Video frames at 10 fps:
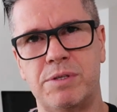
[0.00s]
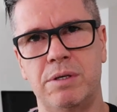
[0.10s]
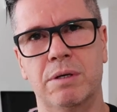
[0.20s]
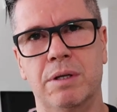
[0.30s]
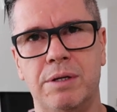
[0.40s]

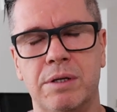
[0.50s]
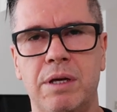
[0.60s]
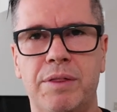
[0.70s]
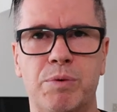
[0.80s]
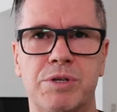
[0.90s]
seal
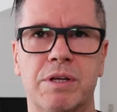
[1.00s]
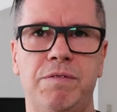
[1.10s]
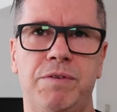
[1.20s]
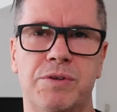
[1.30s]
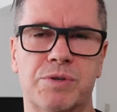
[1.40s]
underneath, which they
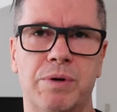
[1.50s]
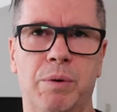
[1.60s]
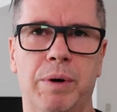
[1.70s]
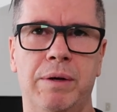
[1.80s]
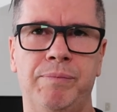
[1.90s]
fixed straight
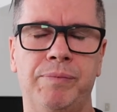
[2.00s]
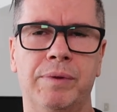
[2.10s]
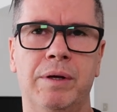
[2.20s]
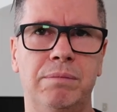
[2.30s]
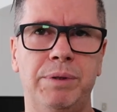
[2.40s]
away.
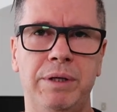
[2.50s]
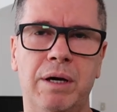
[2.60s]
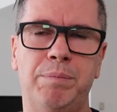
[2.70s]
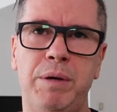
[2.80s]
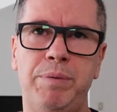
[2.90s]
But
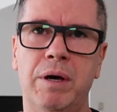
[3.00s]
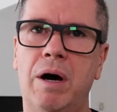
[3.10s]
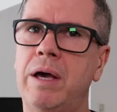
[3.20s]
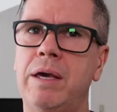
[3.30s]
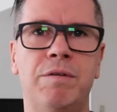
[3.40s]
yeah,
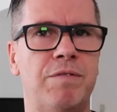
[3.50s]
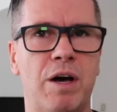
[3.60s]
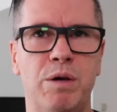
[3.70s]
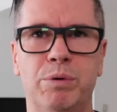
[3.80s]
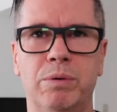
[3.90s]
PPI,
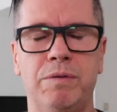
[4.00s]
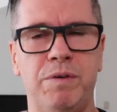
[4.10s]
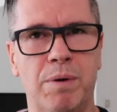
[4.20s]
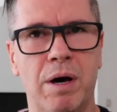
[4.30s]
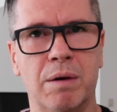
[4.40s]
invaluable. If
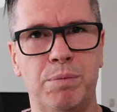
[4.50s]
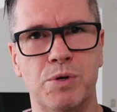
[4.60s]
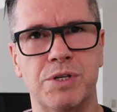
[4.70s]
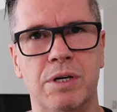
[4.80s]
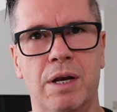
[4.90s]
you're buying a
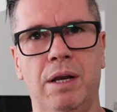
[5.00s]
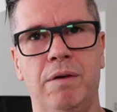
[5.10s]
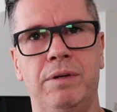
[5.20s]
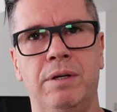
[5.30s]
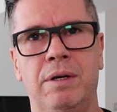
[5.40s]
Porsche
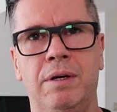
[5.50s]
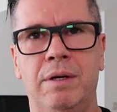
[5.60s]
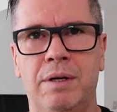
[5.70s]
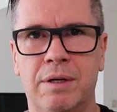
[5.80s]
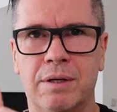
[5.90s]
911,
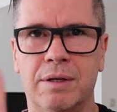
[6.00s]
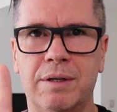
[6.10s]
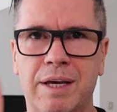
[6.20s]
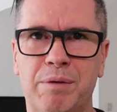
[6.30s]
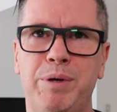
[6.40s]

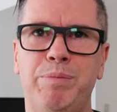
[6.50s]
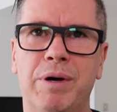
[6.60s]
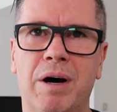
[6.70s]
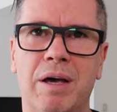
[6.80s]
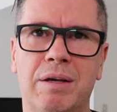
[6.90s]
get a
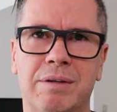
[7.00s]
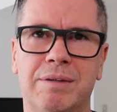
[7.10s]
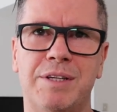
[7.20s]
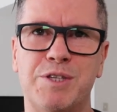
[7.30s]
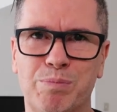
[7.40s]
PPI.
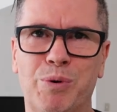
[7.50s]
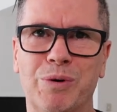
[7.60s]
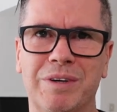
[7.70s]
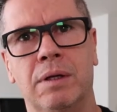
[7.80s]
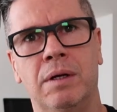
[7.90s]
It's
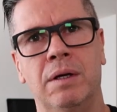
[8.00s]
important.